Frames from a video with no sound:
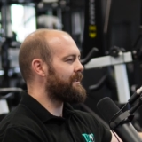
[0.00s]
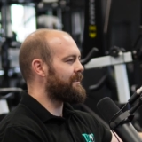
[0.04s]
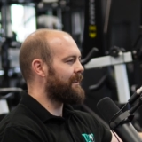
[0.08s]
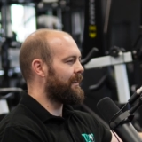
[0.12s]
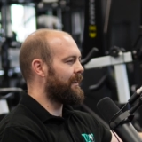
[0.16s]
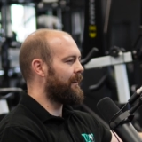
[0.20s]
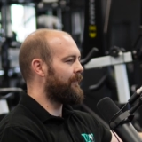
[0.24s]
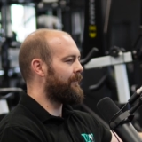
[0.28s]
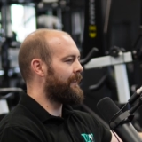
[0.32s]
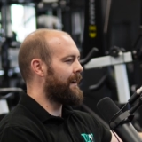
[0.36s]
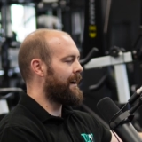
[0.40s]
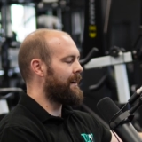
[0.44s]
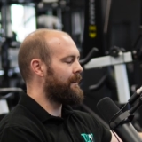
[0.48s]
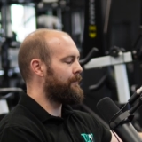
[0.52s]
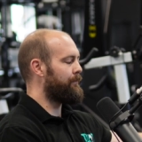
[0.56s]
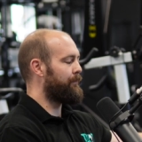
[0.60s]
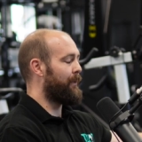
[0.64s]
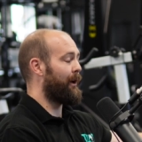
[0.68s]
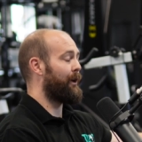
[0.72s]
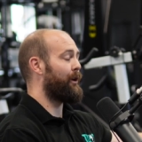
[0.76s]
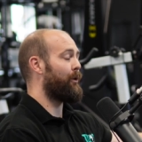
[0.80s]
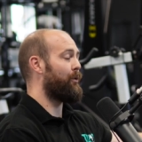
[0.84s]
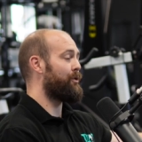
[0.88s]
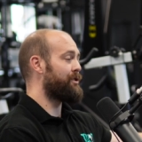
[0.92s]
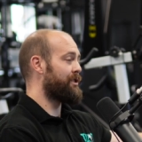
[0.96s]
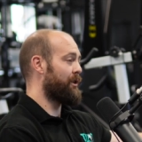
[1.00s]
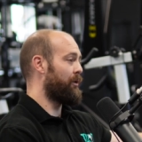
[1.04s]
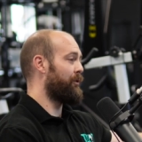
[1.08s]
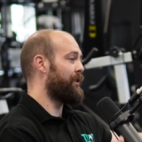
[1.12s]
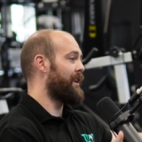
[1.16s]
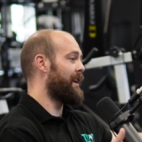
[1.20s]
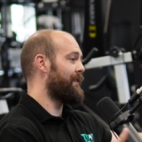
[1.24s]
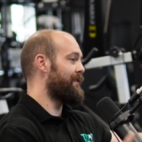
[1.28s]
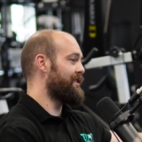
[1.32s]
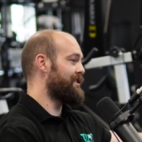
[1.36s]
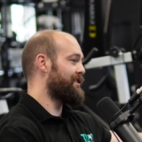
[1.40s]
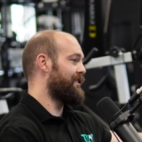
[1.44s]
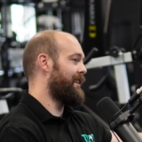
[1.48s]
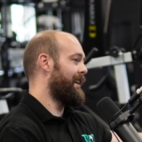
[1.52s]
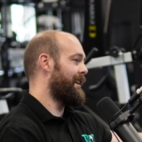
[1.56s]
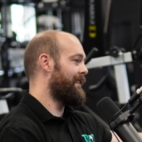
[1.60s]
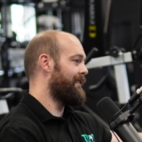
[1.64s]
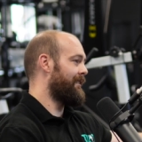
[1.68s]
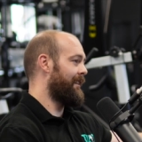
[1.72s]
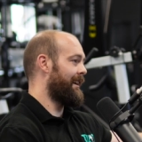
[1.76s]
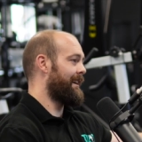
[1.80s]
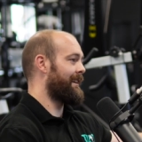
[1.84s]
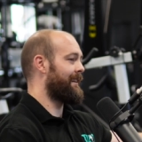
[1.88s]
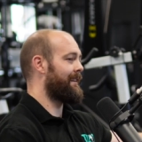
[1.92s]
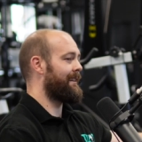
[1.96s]
I love that. But I also, on the other side,
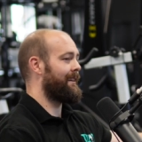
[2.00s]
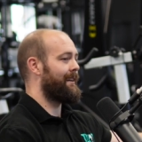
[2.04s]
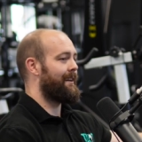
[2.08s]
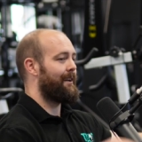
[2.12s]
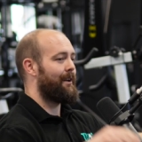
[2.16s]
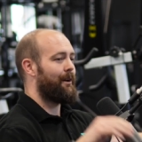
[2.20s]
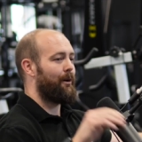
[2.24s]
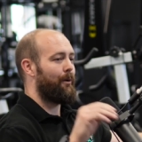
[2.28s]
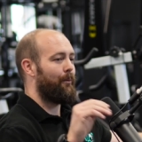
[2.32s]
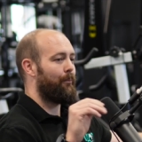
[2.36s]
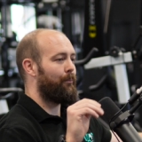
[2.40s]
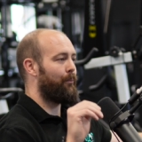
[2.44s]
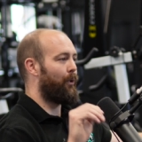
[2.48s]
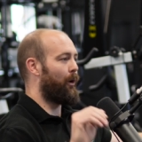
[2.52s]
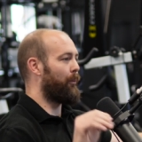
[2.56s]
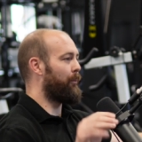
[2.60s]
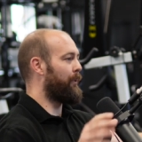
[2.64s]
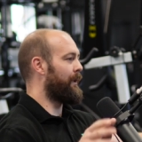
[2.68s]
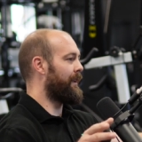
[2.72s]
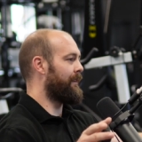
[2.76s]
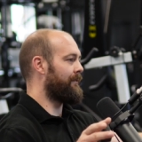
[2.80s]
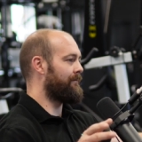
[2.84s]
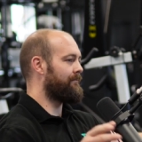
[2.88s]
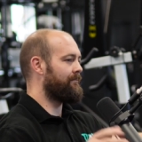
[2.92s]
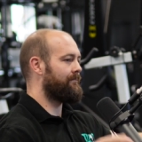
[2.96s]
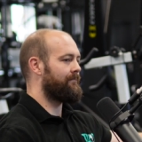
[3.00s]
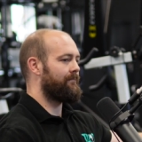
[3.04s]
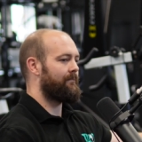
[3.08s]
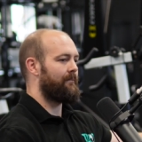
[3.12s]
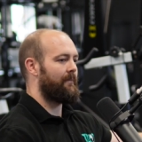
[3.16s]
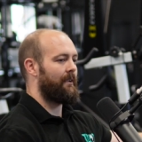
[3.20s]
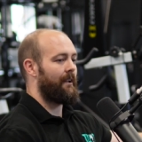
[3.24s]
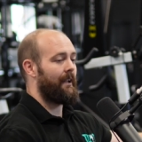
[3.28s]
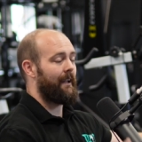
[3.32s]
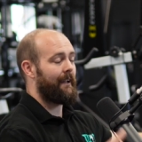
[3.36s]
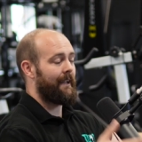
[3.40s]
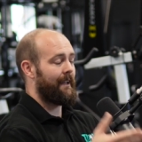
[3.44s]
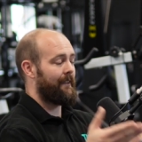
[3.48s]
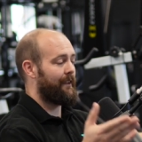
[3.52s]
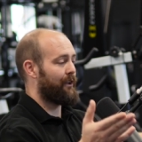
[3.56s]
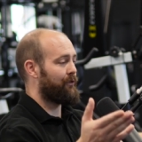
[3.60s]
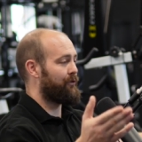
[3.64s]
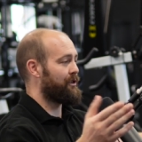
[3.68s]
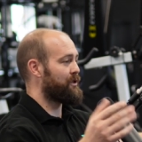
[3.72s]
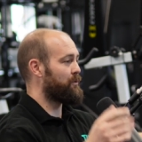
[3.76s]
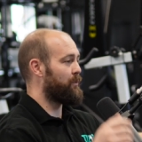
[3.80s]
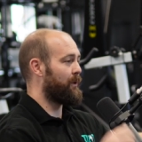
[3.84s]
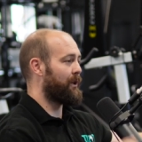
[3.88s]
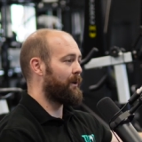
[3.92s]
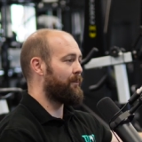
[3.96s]
like popping, again, the
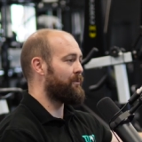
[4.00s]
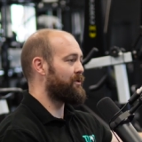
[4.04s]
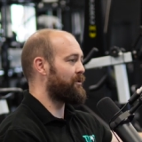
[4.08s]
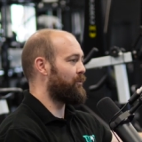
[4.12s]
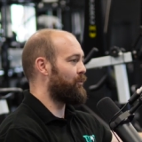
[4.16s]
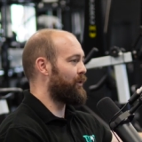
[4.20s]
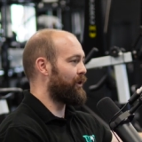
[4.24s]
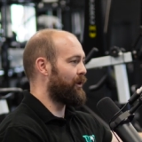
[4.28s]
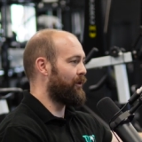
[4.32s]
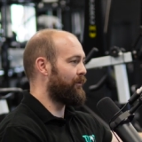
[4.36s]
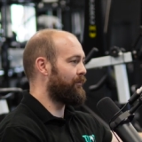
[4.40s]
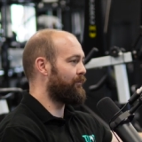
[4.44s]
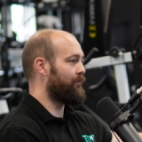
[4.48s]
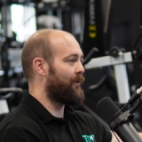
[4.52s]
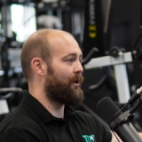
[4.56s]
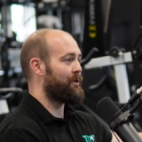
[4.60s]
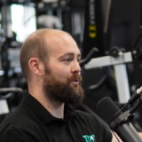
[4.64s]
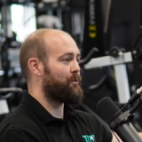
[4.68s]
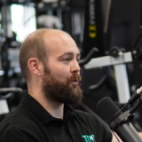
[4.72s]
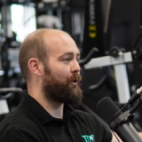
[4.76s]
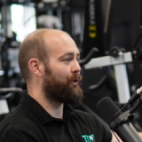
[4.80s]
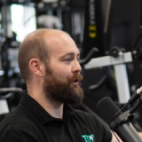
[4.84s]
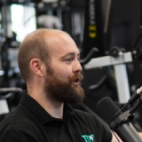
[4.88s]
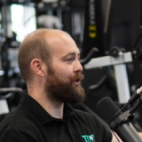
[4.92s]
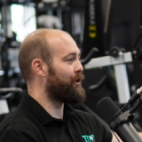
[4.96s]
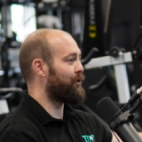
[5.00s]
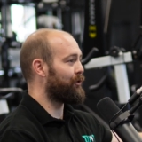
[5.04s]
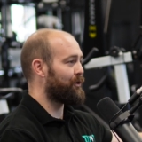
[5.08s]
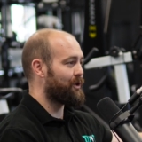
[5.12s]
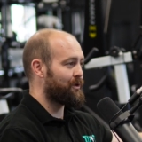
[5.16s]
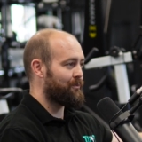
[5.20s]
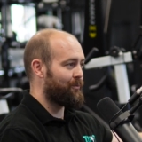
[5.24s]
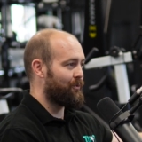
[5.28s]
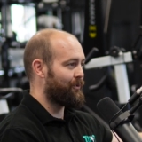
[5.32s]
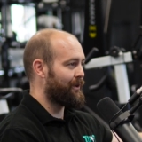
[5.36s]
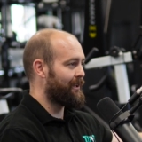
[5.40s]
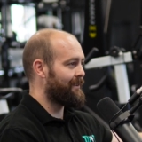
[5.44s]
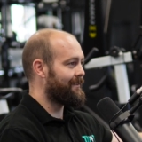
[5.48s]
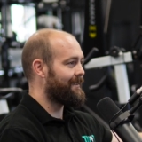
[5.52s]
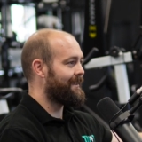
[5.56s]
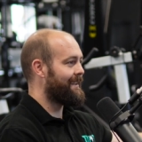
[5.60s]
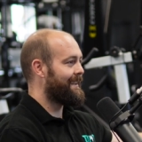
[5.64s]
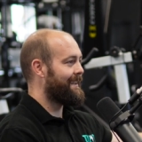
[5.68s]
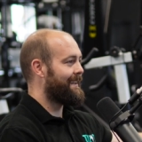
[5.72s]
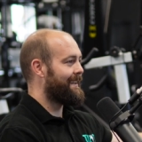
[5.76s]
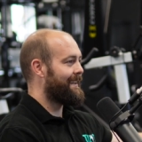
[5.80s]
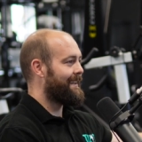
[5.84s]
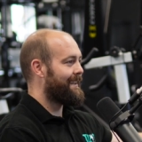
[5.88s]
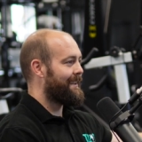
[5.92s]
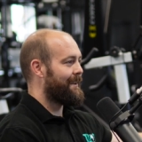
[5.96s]
Chris Williamson one on. I was walking a dog this morning.
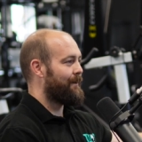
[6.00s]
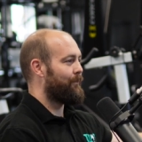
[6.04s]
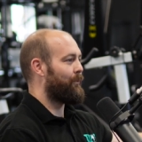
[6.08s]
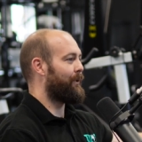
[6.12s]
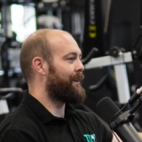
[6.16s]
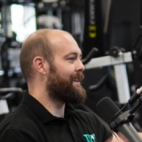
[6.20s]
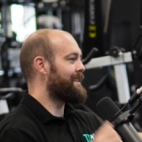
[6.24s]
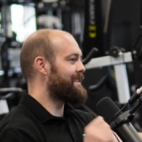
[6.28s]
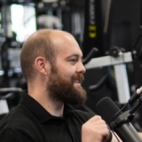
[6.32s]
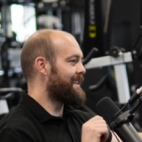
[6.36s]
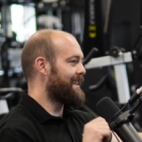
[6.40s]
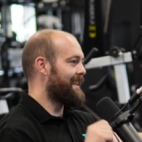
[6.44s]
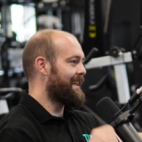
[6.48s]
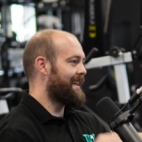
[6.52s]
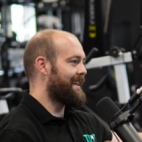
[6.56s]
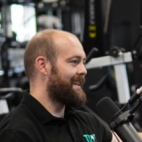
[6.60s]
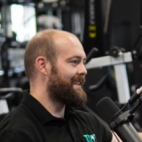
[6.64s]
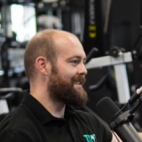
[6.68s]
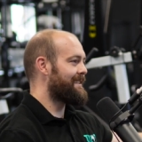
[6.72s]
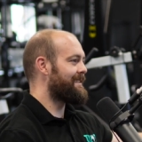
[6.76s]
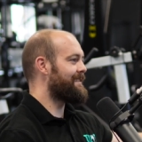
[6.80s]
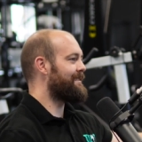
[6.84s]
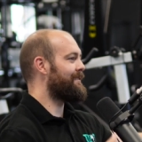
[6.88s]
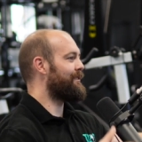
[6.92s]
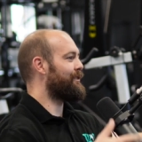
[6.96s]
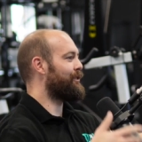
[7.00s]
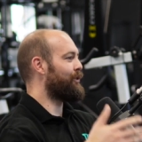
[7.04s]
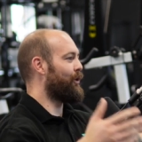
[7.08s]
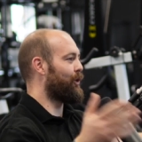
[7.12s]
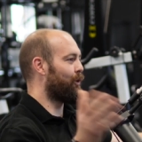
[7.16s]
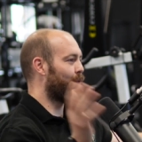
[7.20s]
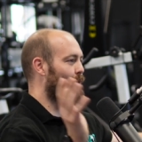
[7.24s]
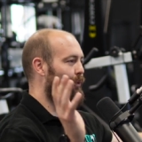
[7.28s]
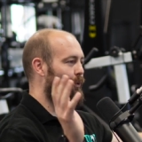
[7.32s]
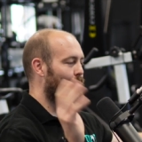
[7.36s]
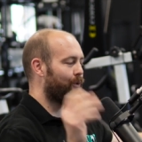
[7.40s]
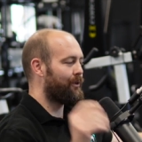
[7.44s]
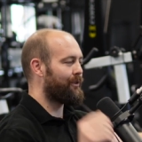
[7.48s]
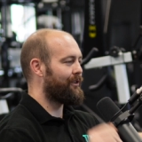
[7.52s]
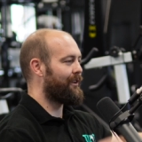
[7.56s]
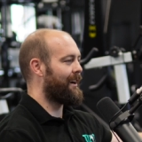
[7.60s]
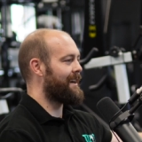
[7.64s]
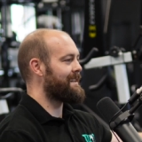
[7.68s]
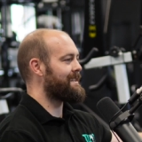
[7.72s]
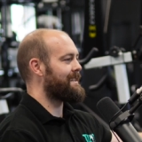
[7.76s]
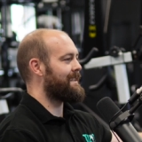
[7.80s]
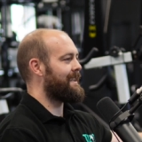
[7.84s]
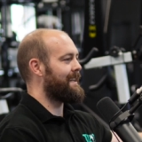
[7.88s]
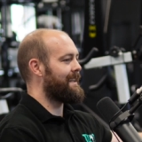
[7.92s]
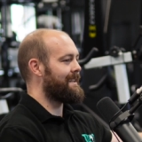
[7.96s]
Went into the ears, dog walk,
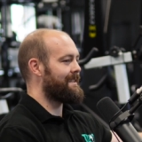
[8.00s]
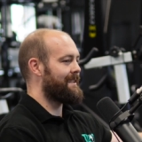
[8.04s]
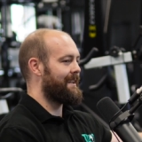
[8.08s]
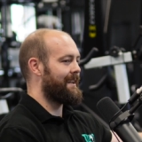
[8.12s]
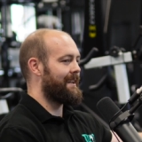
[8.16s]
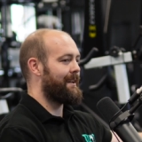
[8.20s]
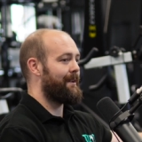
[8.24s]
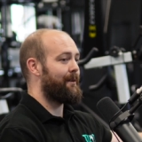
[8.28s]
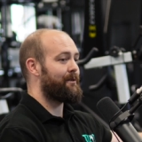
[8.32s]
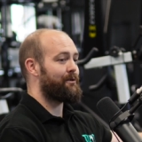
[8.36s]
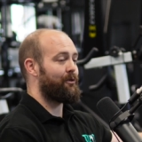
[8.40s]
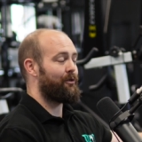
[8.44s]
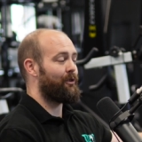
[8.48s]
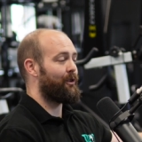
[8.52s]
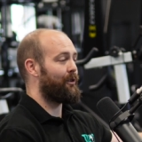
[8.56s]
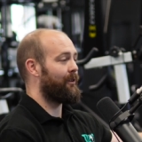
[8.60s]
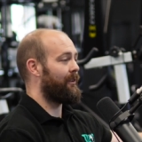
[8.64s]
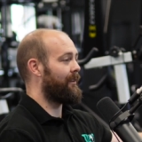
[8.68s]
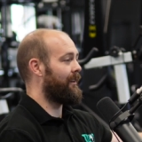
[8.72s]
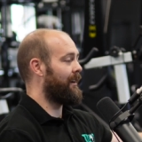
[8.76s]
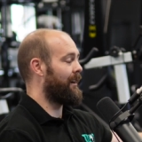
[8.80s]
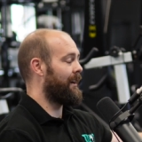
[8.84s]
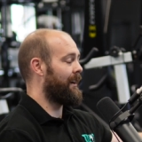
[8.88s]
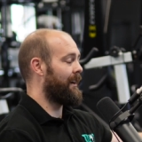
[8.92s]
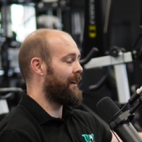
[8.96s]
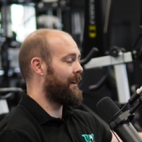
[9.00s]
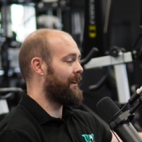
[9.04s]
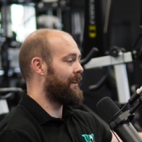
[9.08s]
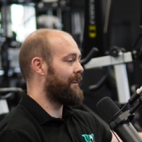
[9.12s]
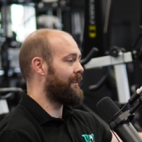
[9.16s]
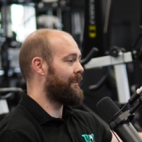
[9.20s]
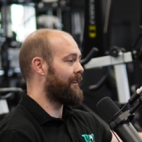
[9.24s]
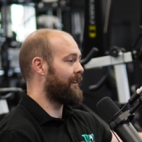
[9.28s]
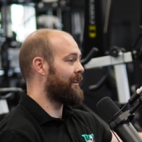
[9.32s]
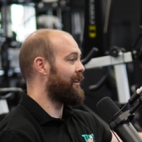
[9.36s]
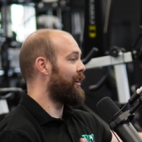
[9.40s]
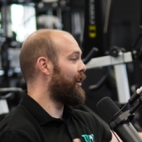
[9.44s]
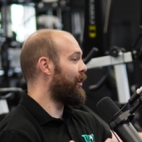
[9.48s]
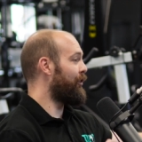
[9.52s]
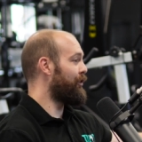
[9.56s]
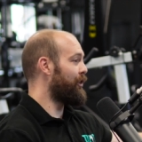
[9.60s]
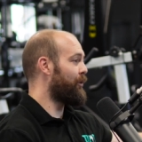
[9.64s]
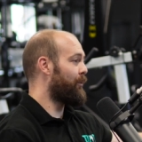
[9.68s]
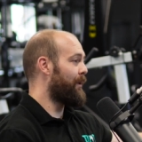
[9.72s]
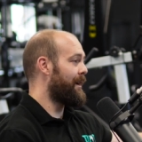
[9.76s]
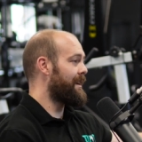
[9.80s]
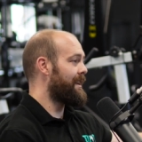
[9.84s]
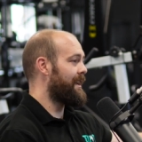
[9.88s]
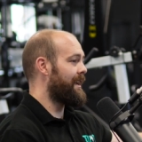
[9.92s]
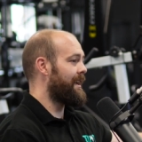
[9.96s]
nice and easy. It was on in the car on the
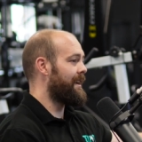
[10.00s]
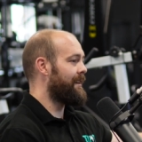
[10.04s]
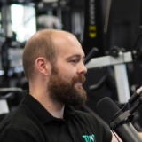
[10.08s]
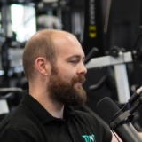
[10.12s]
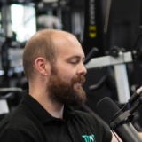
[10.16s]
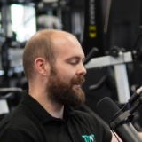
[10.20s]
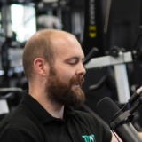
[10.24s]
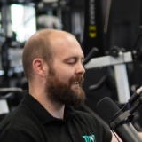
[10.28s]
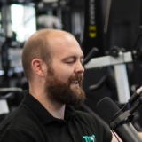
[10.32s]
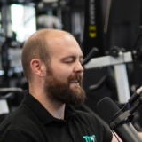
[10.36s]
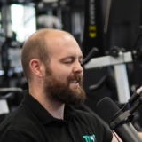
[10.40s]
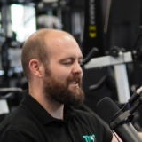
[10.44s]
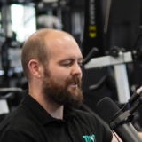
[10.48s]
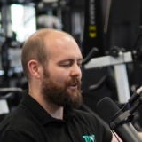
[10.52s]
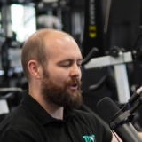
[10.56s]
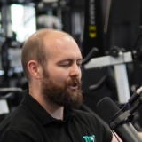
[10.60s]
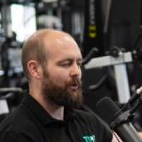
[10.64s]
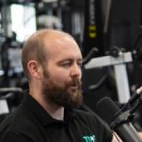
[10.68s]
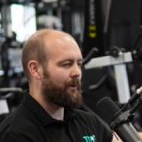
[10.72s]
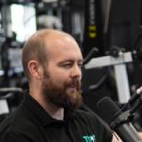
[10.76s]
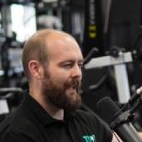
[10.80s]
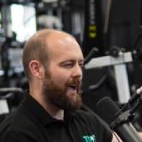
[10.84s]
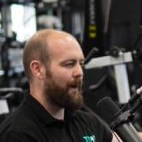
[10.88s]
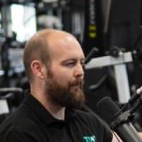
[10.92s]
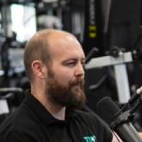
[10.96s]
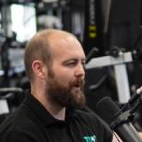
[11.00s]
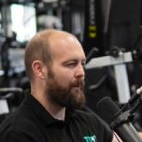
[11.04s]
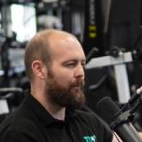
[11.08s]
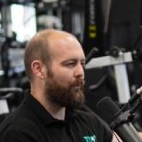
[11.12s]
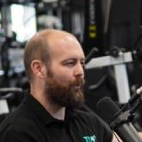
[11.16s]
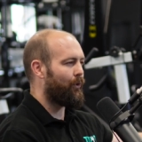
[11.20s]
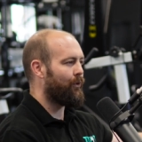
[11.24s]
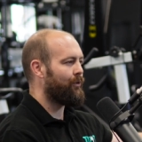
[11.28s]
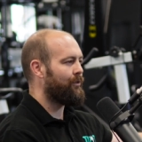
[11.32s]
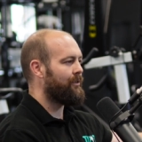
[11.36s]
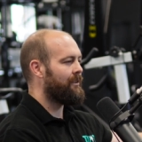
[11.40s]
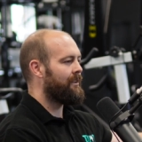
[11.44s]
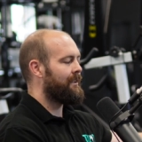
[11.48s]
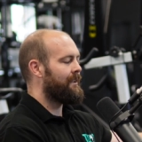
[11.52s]
way here. I need to start doing that a bit more.